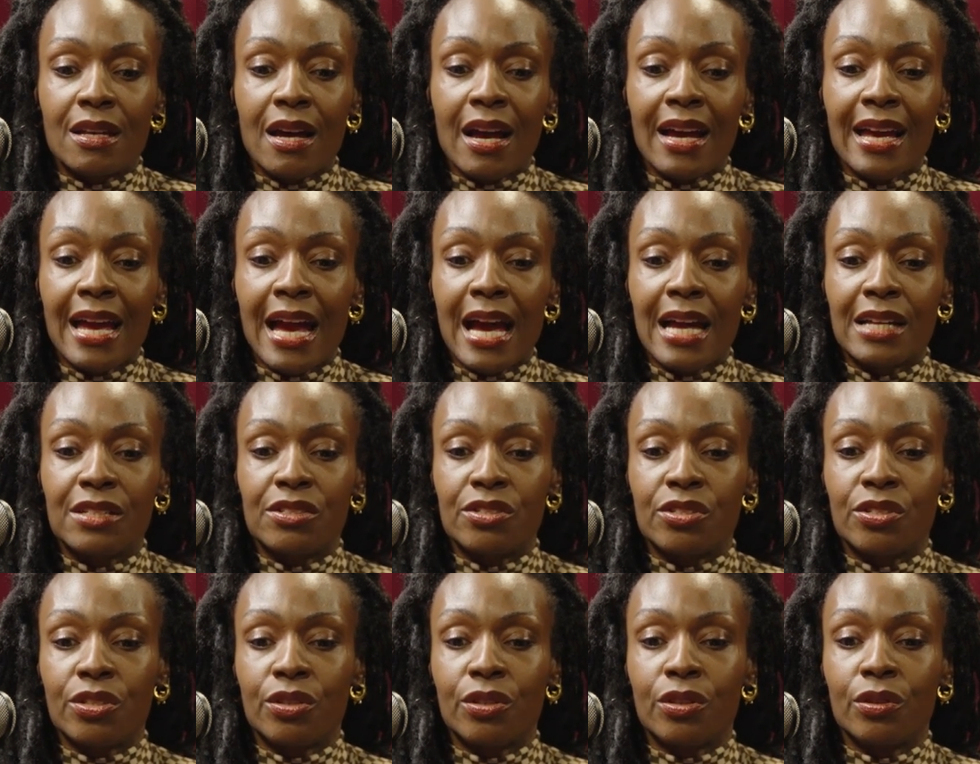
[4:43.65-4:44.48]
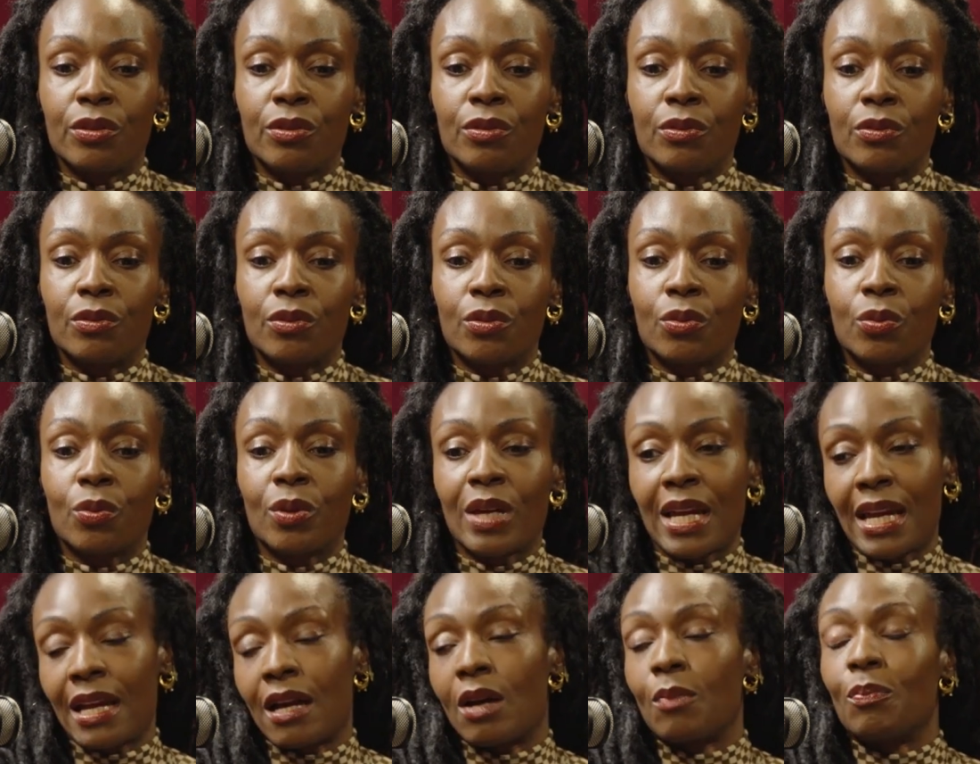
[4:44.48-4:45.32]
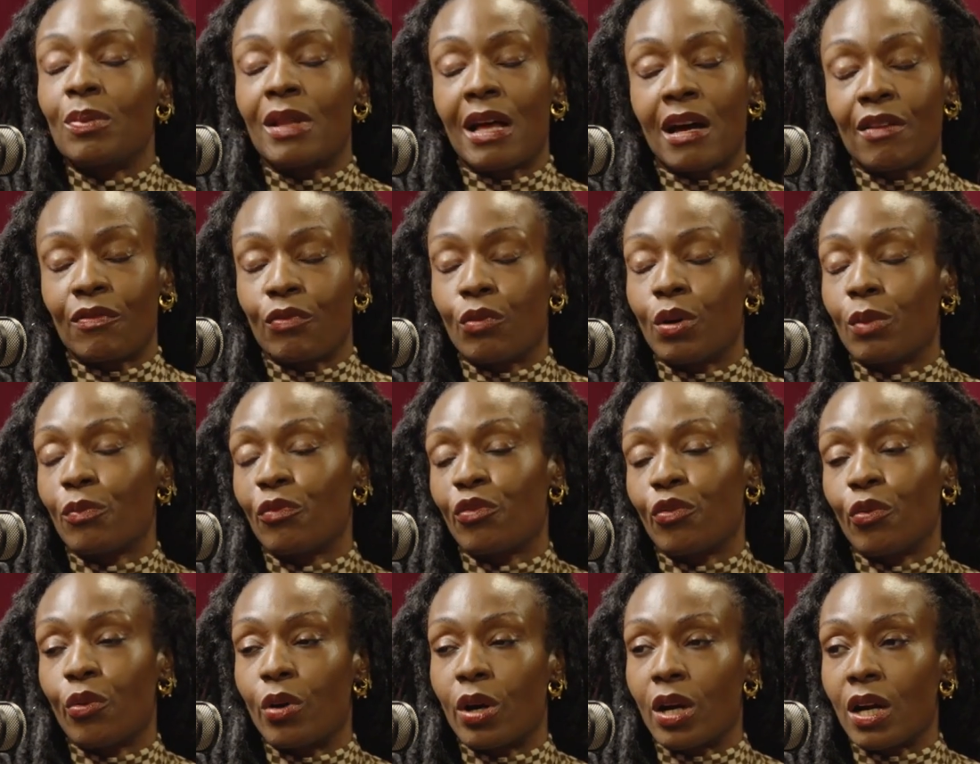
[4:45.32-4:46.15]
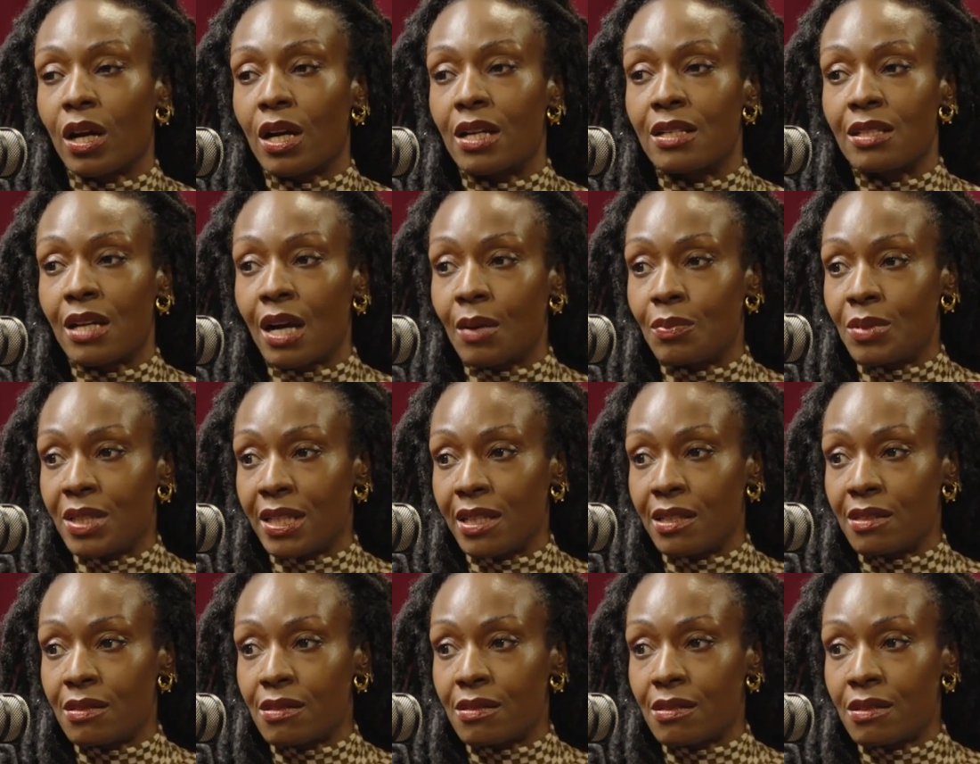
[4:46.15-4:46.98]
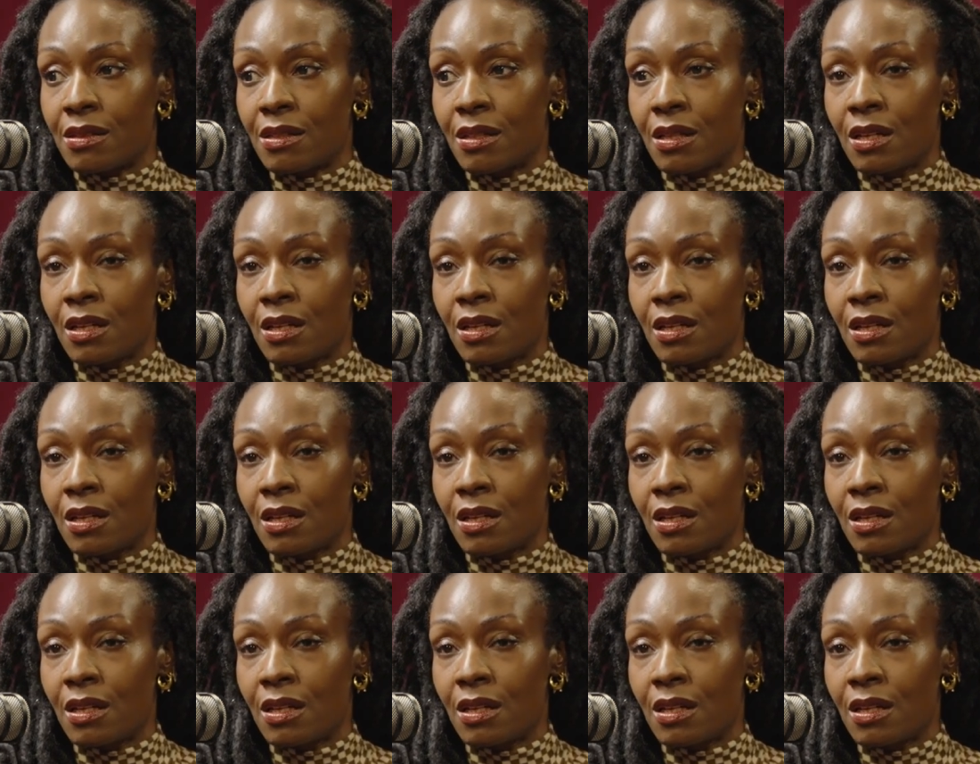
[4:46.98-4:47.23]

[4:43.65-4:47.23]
I had to create a platform for adoptees.